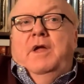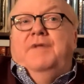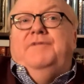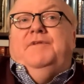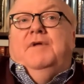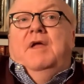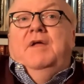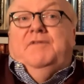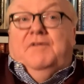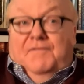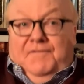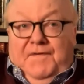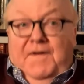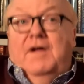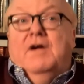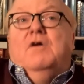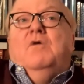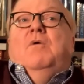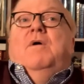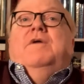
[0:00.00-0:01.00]
it's a, it's a
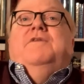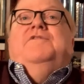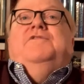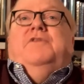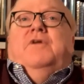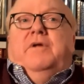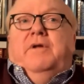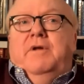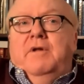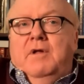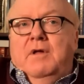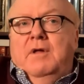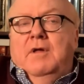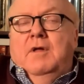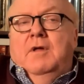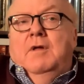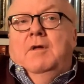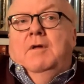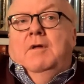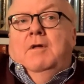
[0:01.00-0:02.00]
fair question,
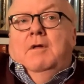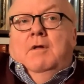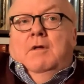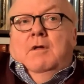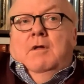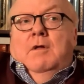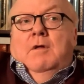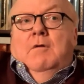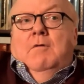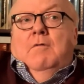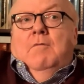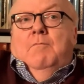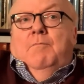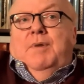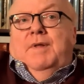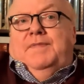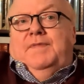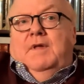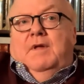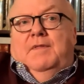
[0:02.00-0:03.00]

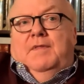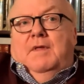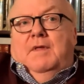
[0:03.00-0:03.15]
but